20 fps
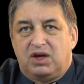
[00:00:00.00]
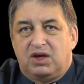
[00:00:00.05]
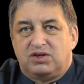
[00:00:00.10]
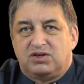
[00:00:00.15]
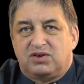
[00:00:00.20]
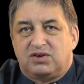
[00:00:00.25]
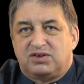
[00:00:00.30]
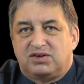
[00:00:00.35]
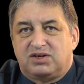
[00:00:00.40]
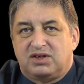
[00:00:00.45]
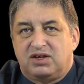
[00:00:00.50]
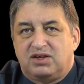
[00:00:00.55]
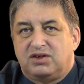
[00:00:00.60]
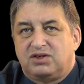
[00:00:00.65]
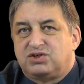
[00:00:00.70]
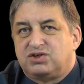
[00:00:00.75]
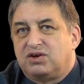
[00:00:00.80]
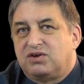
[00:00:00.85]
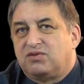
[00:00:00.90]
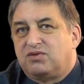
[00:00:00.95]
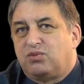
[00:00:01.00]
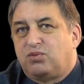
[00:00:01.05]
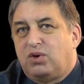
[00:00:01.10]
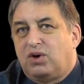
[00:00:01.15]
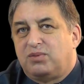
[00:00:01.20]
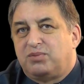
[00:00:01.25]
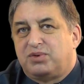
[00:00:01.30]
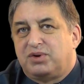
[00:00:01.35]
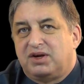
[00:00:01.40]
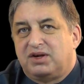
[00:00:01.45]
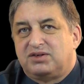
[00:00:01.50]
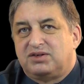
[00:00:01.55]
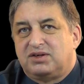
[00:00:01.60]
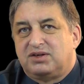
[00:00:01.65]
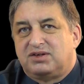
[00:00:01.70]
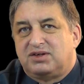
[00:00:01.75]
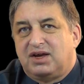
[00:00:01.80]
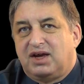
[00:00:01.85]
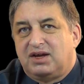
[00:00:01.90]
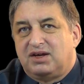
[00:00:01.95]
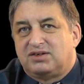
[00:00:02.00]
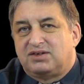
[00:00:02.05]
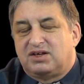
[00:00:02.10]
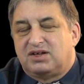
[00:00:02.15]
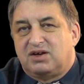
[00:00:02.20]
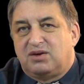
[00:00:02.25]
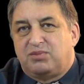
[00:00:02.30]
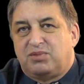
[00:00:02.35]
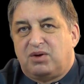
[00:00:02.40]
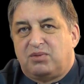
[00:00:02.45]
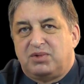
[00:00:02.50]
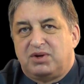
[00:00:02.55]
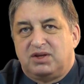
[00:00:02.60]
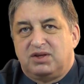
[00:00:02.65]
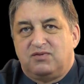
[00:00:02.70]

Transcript: So as I say, the trick with WordPress is to get it set up properly